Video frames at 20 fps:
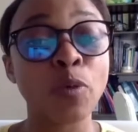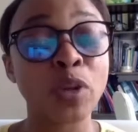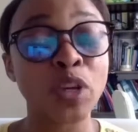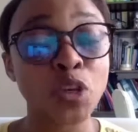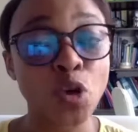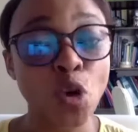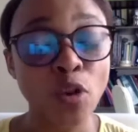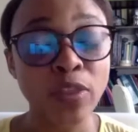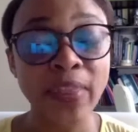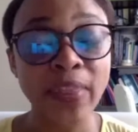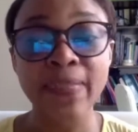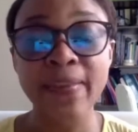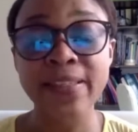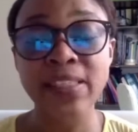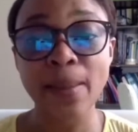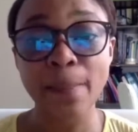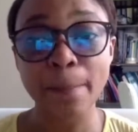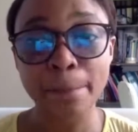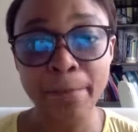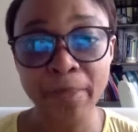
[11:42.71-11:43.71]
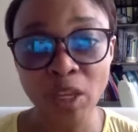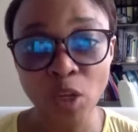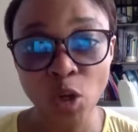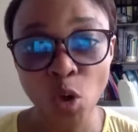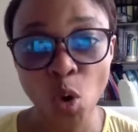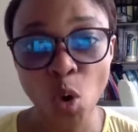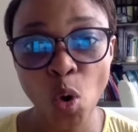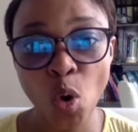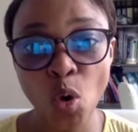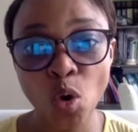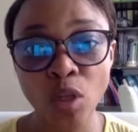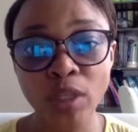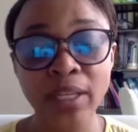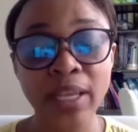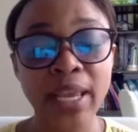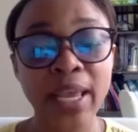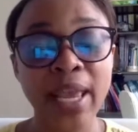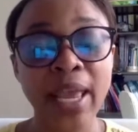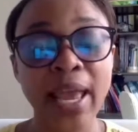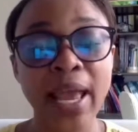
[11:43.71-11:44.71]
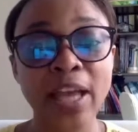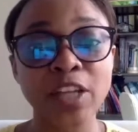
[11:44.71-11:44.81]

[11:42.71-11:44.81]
We know that there's a big call